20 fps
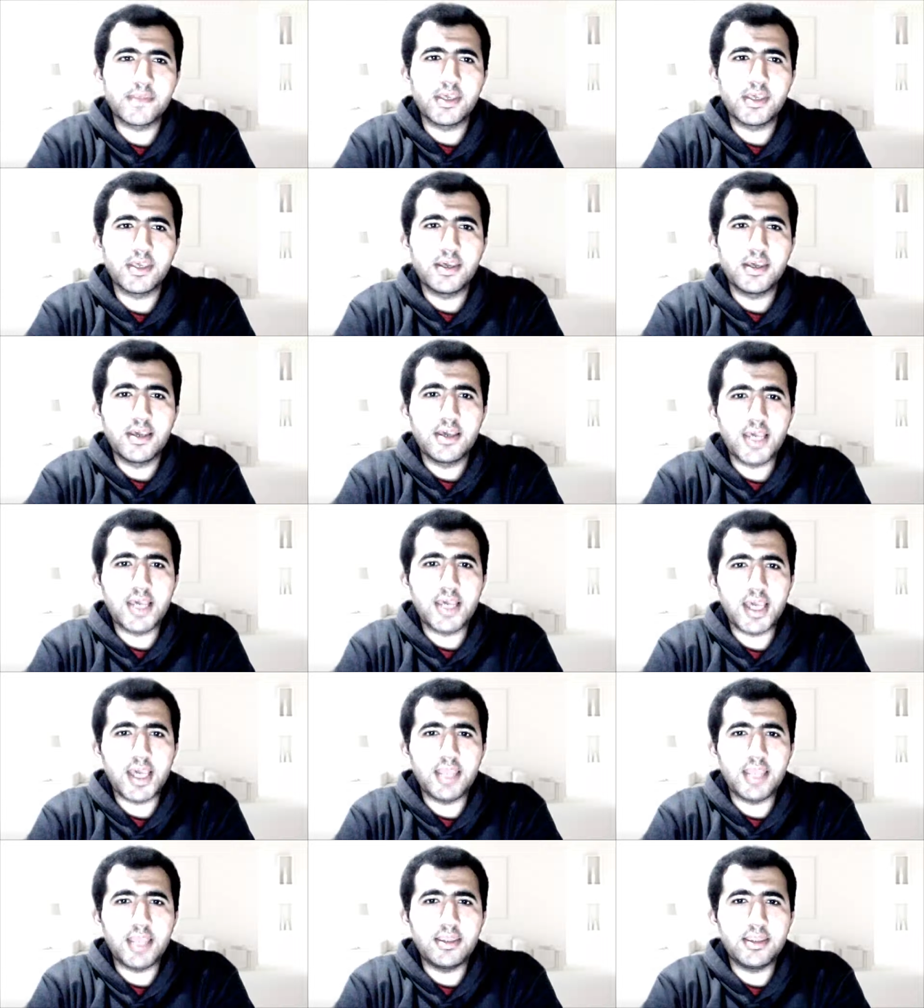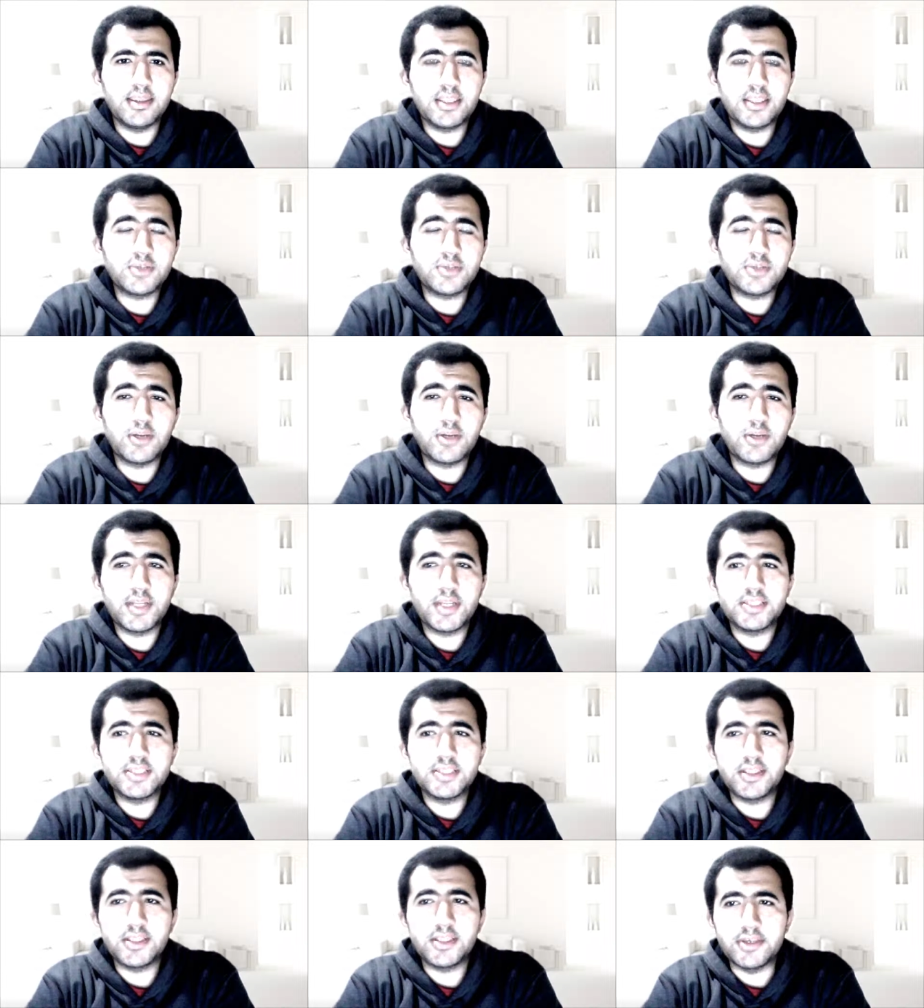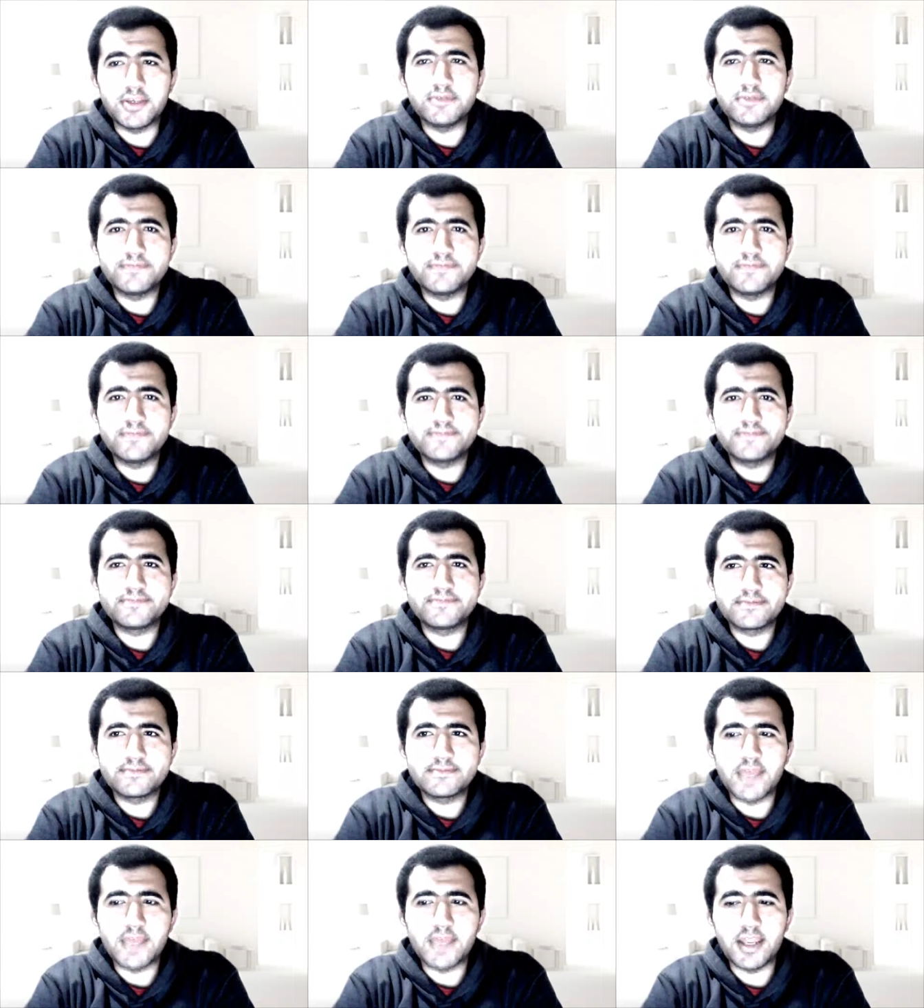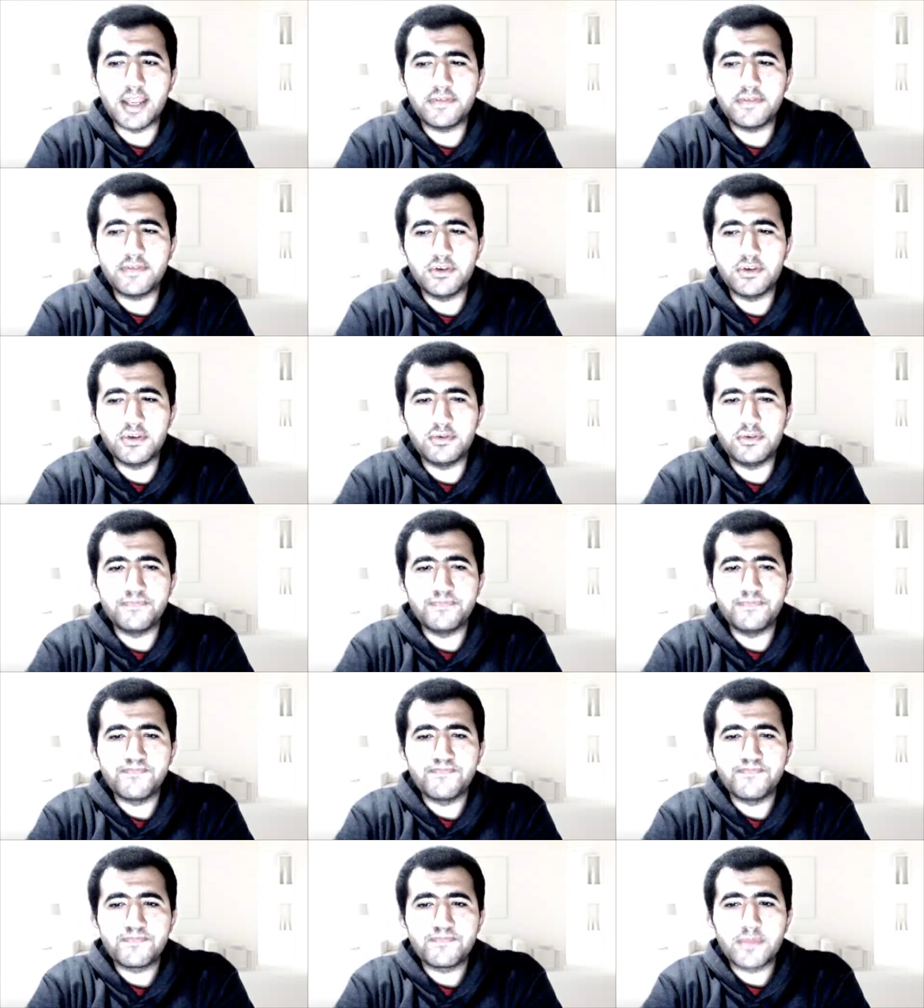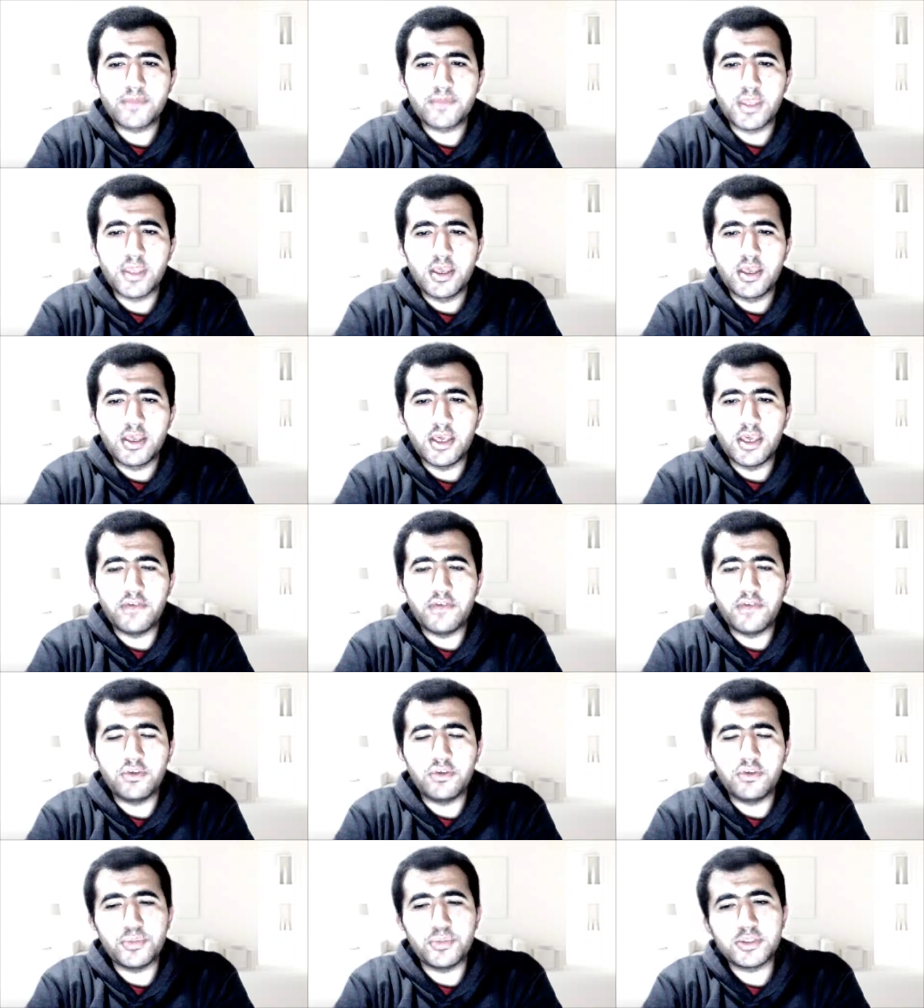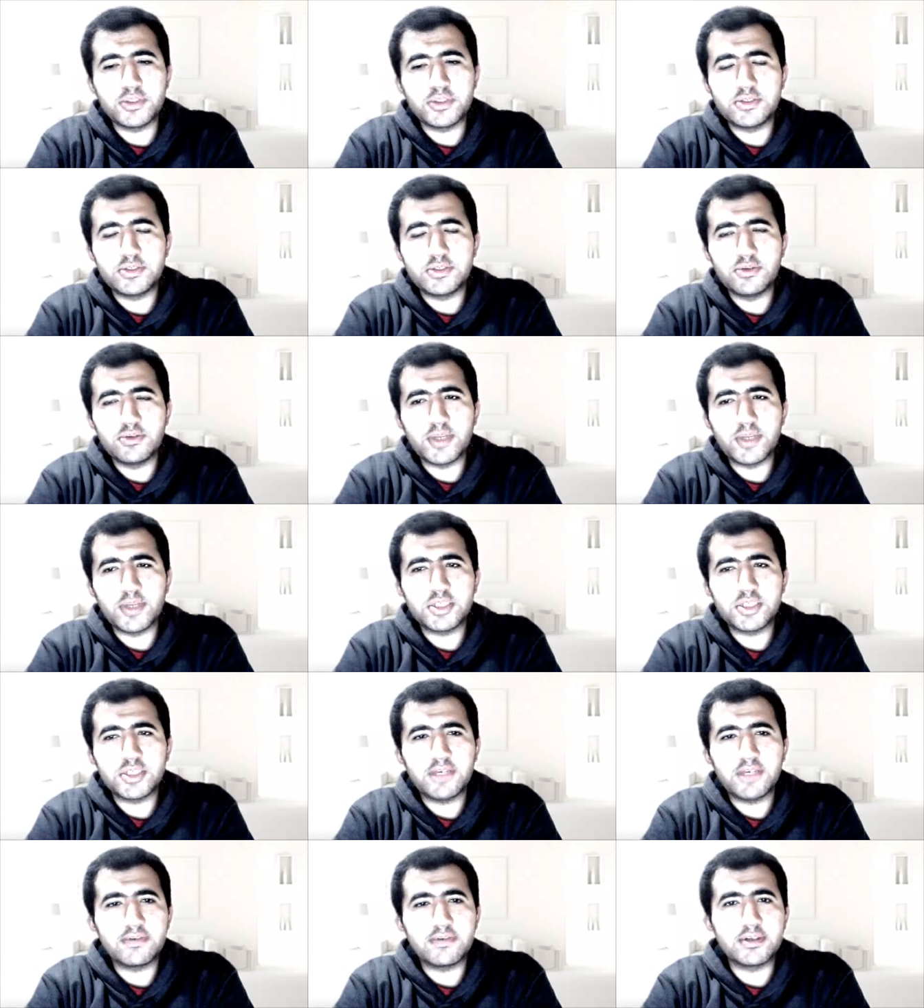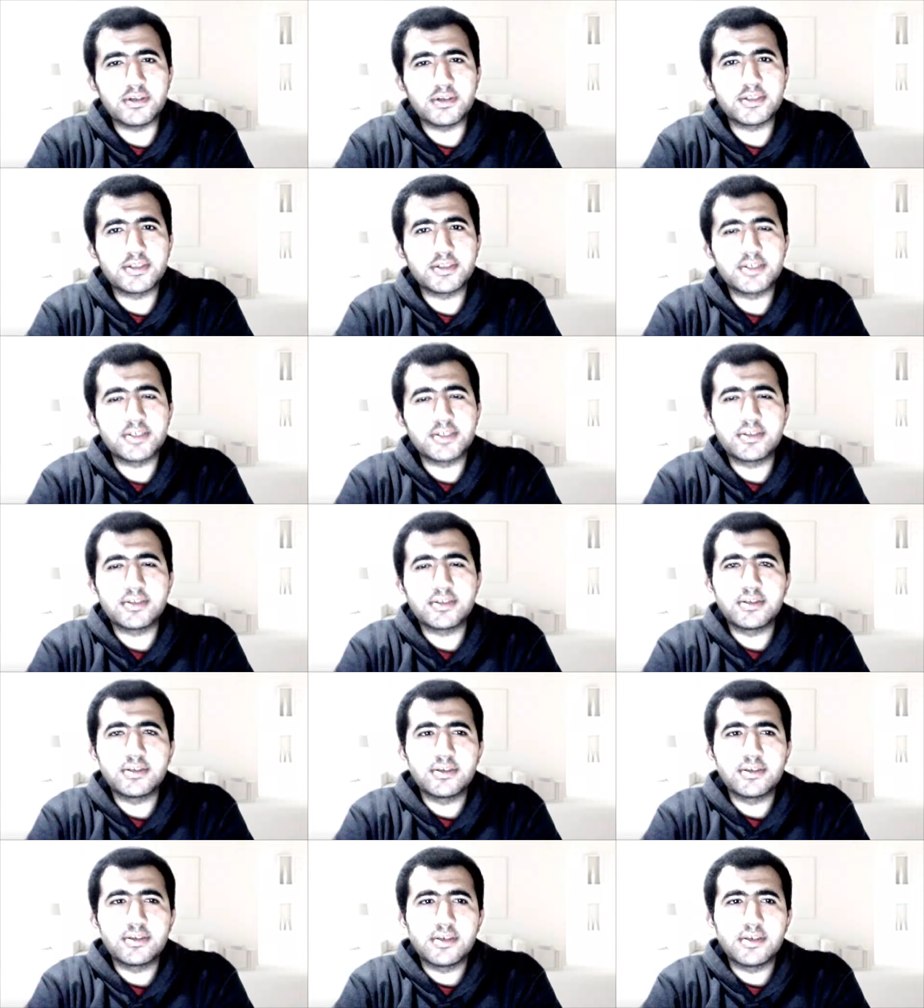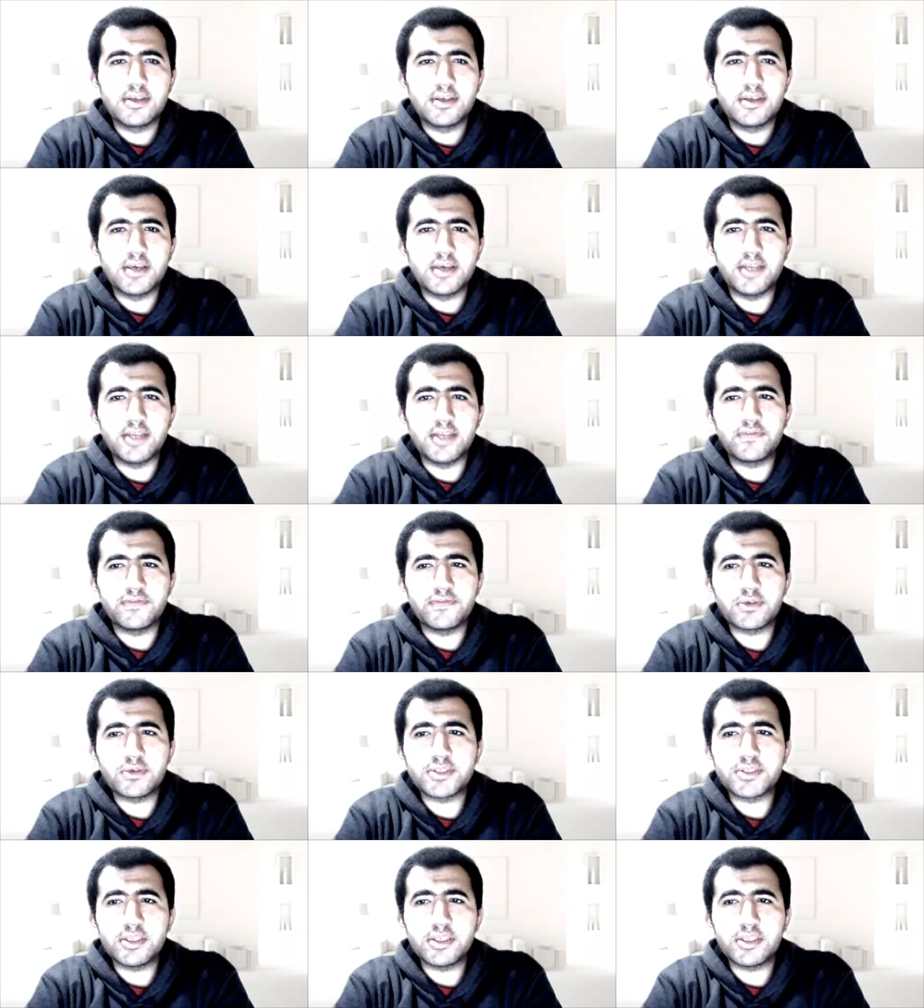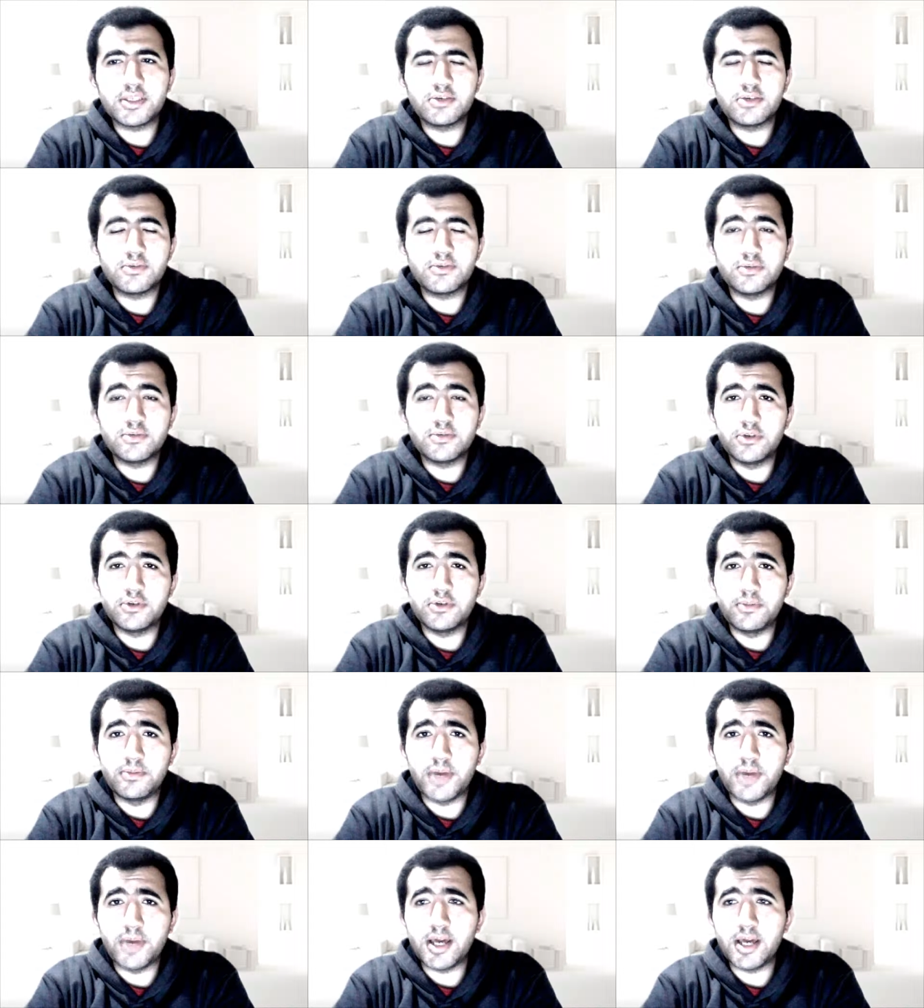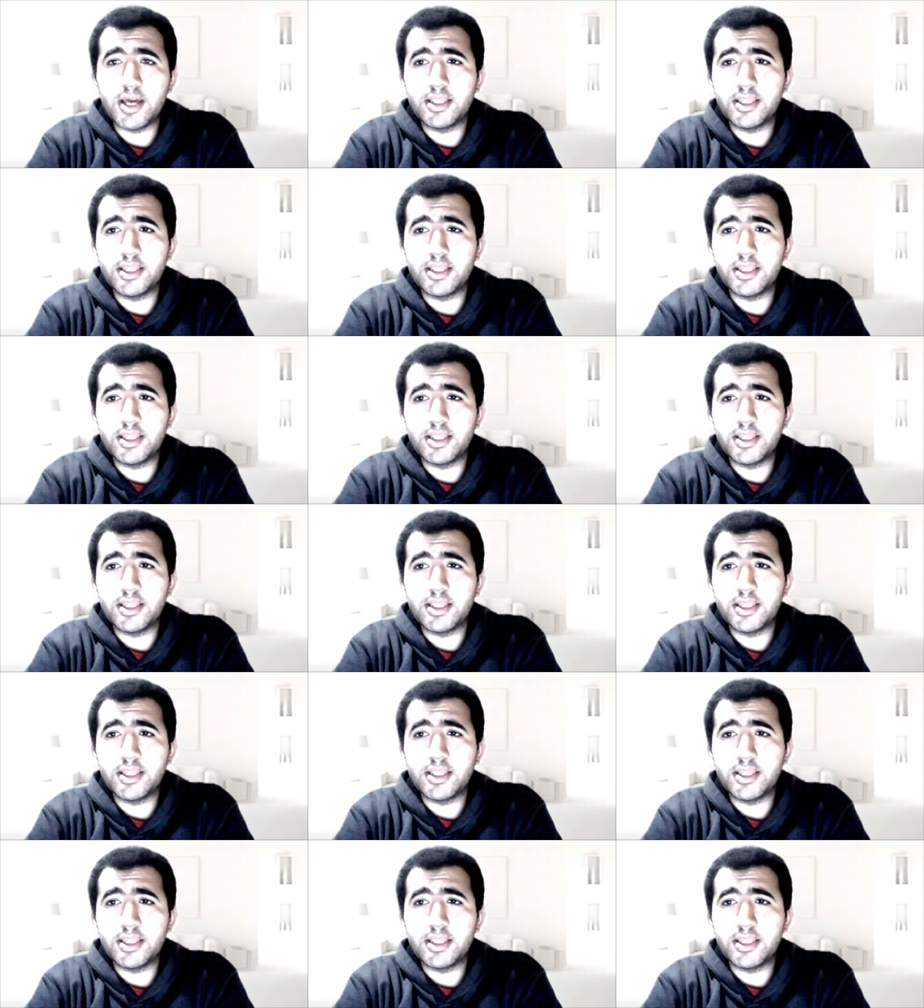And that's what I want to tell you, that if you if you put too much effort and forcing your your body and